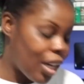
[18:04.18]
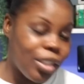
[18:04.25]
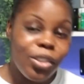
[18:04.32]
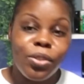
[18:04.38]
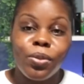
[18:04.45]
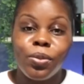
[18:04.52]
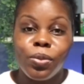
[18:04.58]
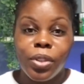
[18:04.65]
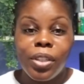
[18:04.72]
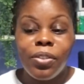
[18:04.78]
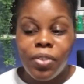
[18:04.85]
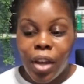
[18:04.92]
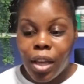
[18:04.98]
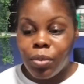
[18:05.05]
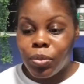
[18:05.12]
to
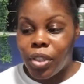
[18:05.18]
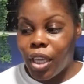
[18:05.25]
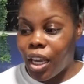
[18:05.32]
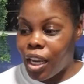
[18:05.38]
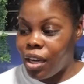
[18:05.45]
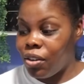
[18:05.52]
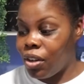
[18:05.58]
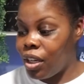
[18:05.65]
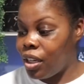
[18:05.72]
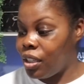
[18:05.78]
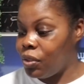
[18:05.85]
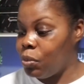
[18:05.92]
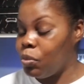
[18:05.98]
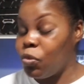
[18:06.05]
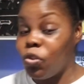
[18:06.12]
revamp the
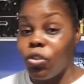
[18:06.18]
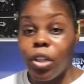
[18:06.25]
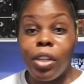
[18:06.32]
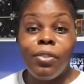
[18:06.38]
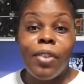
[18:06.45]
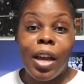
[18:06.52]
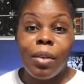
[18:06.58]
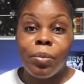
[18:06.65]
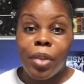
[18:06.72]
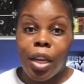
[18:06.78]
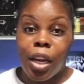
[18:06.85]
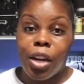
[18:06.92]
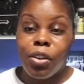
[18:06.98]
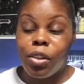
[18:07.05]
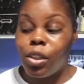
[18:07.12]
area
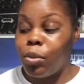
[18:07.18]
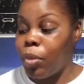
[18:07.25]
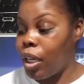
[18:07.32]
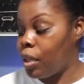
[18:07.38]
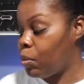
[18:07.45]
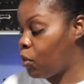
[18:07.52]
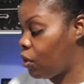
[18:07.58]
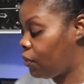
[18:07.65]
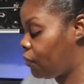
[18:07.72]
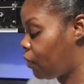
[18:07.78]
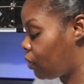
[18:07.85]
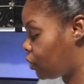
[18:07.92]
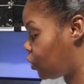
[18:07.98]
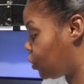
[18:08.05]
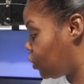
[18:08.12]
to make it more
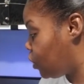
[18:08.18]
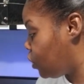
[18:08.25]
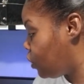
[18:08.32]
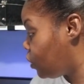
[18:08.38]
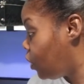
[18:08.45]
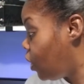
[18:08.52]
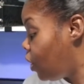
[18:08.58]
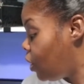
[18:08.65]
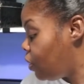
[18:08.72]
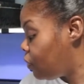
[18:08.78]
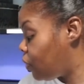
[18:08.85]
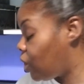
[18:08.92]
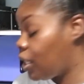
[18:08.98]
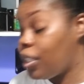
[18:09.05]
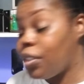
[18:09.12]
functional,
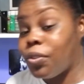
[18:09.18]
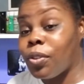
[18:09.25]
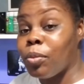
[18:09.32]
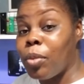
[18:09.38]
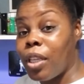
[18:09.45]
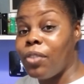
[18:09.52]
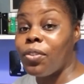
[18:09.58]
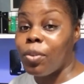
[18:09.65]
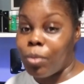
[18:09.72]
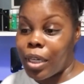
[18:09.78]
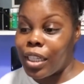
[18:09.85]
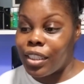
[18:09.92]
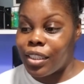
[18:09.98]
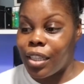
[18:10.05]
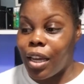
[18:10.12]
for at least for me, for
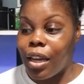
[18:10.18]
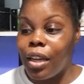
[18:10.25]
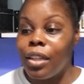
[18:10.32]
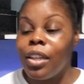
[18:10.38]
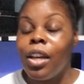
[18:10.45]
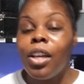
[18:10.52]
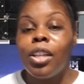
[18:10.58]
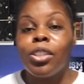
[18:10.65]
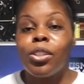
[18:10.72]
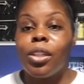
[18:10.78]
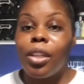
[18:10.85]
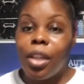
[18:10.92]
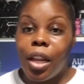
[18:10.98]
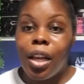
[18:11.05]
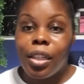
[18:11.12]
my side. So
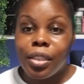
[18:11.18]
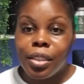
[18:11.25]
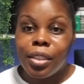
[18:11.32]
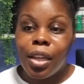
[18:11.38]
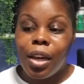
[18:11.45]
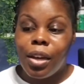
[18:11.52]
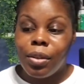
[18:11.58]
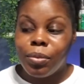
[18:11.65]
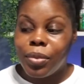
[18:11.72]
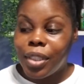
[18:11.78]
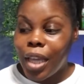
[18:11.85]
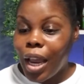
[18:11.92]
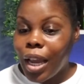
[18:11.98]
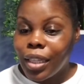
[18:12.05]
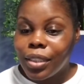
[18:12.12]
the next
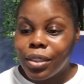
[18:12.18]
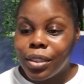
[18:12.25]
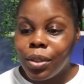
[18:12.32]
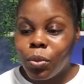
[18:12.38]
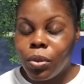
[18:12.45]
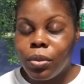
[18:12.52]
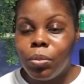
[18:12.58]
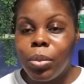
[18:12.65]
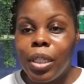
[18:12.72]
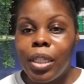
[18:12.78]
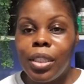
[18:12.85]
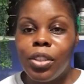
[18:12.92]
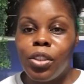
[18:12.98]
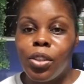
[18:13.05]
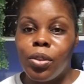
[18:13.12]
task will
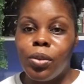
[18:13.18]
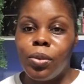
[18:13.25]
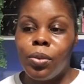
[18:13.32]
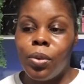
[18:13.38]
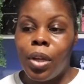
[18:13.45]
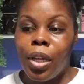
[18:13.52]
be to